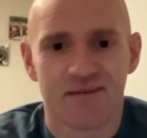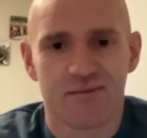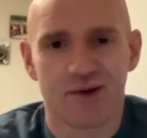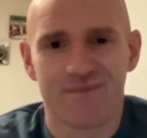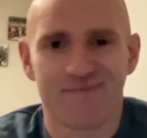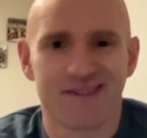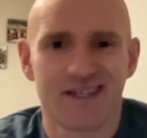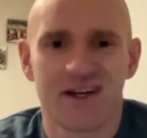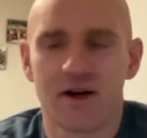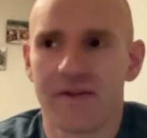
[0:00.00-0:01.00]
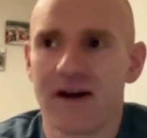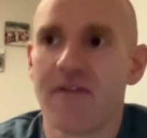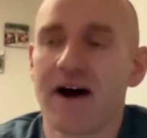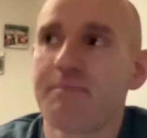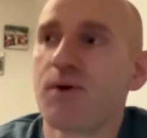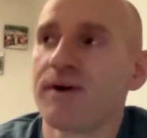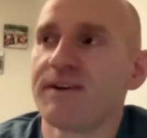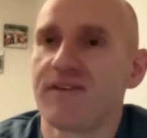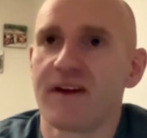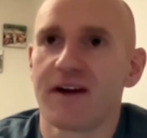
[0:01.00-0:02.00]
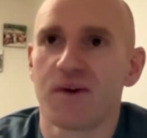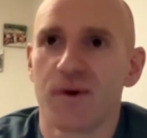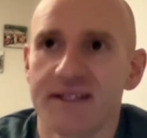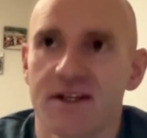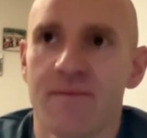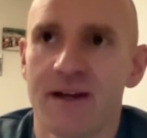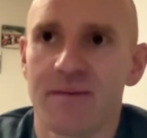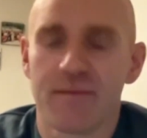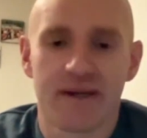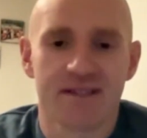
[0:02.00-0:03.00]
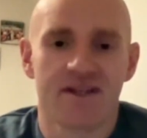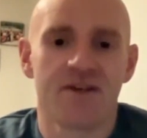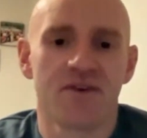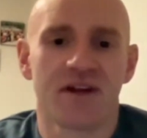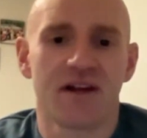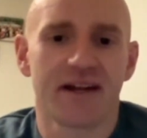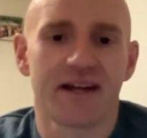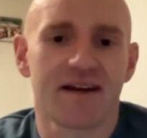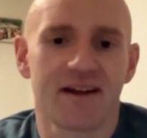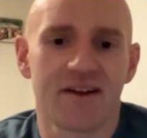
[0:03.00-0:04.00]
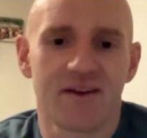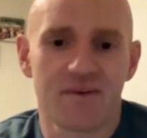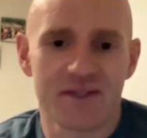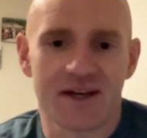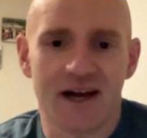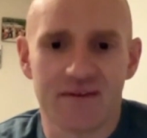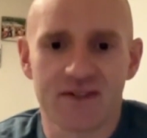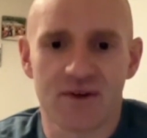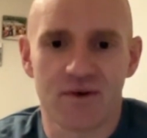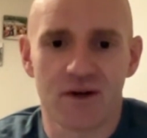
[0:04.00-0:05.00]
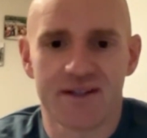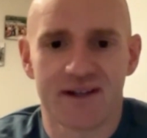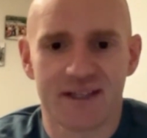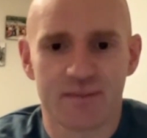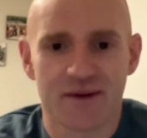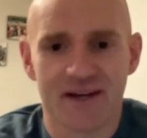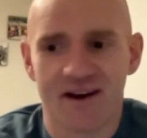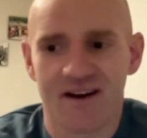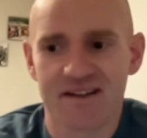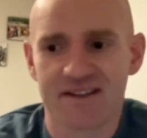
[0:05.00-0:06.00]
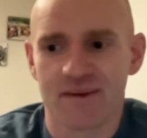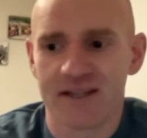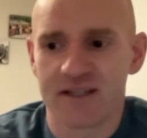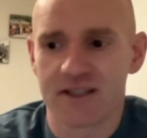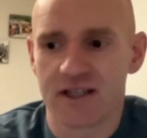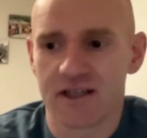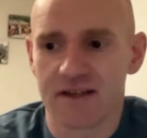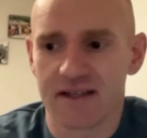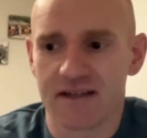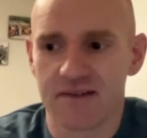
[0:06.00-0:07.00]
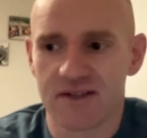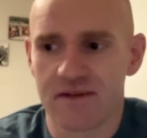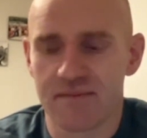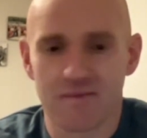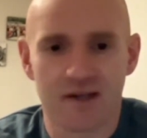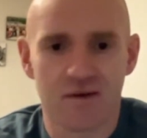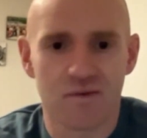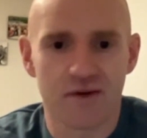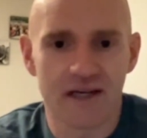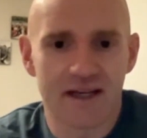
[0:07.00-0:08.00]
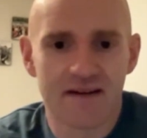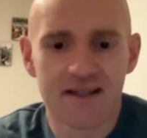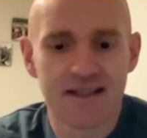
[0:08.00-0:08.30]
But at that point, I think I'd already sort of made my peace. I knew that like I was going to have to roll the dice pretty hard to make sure that I was going to really